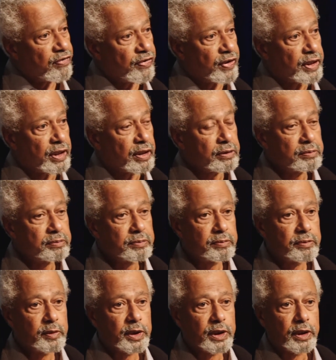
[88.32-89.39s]
Africa.
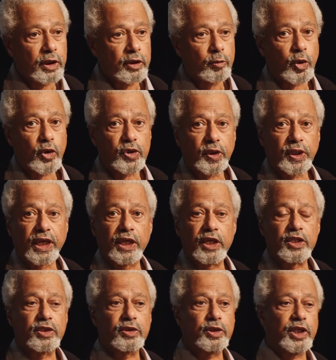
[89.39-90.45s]

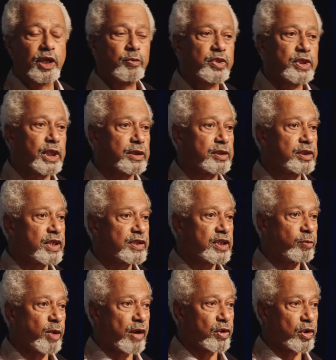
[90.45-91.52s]
Portuguese ships had
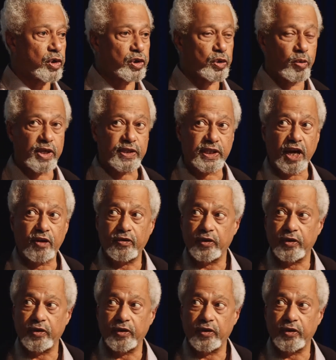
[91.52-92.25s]
just about got to West